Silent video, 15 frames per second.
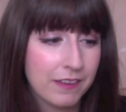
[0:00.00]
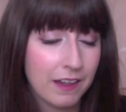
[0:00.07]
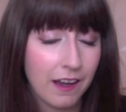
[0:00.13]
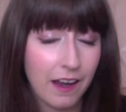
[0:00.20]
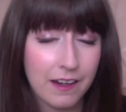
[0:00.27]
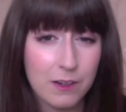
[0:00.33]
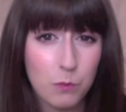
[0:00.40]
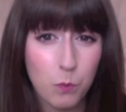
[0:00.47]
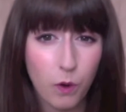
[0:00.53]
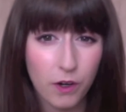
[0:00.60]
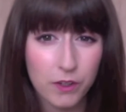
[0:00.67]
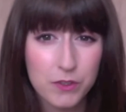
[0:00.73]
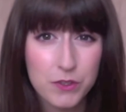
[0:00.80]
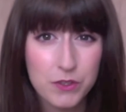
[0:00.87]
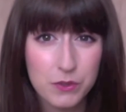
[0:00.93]
it
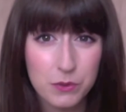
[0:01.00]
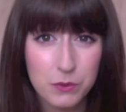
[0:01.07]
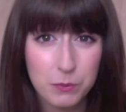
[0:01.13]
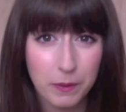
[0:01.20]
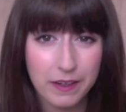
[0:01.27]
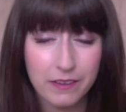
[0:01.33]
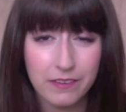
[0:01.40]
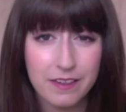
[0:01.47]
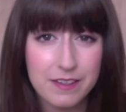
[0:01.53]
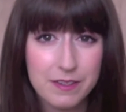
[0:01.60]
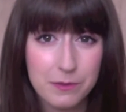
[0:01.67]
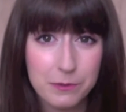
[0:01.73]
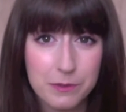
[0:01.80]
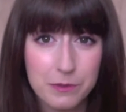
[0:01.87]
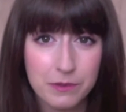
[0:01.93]
works so well, it's
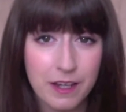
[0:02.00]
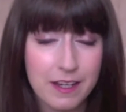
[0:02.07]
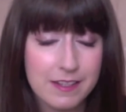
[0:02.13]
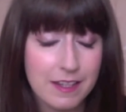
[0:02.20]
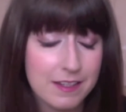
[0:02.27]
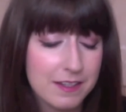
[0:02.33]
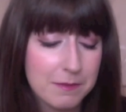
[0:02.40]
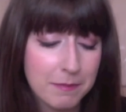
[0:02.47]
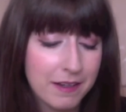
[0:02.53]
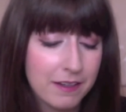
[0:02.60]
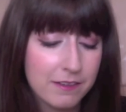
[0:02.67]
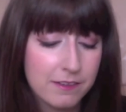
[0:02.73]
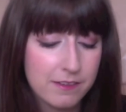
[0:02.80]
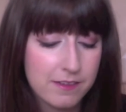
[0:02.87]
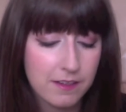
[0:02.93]
so, so nice. It
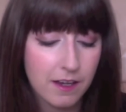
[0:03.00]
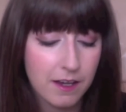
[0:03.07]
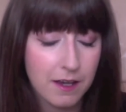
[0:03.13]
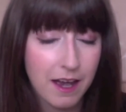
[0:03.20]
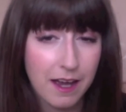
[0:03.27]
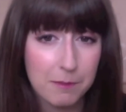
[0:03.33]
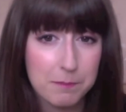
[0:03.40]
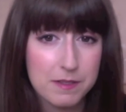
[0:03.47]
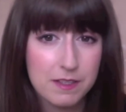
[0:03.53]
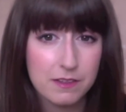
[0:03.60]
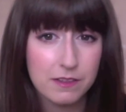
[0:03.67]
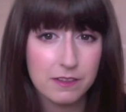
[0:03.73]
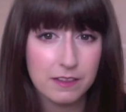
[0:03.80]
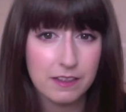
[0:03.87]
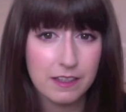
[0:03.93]
smells
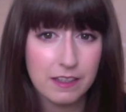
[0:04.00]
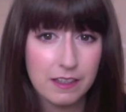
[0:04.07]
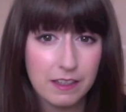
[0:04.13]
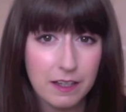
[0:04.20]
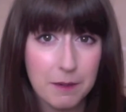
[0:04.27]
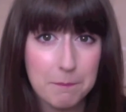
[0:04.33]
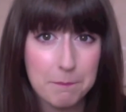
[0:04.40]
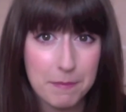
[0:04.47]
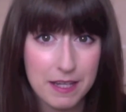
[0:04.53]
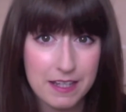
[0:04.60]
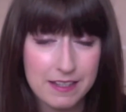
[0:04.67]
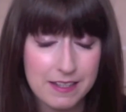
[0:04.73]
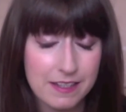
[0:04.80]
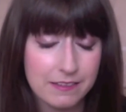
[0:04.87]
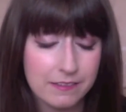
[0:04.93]
absolutely
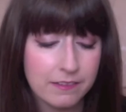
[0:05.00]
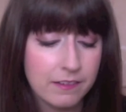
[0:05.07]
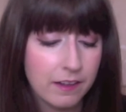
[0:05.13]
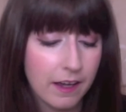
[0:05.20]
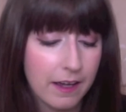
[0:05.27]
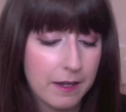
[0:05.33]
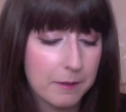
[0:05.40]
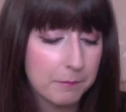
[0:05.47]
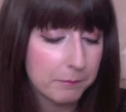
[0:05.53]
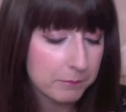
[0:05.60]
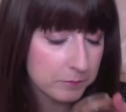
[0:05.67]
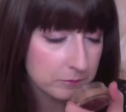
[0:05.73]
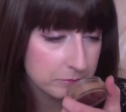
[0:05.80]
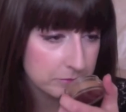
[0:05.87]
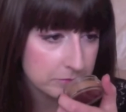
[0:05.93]
amazing.
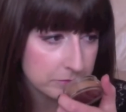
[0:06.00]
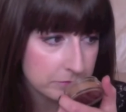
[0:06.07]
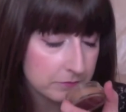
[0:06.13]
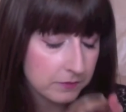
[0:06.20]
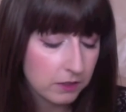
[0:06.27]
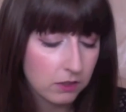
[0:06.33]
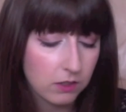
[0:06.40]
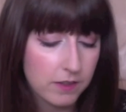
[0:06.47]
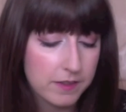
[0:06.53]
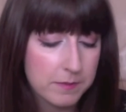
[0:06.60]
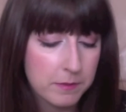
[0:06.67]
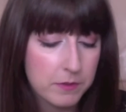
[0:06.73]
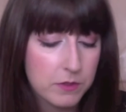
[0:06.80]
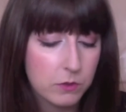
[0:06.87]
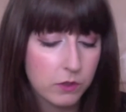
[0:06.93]
Oh, it
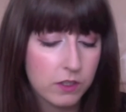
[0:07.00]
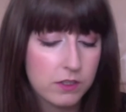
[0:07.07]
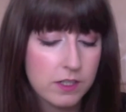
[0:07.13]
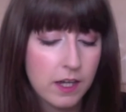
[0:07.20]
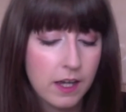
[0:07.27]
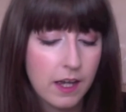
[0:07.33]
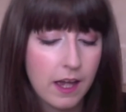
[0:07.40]
smells so good.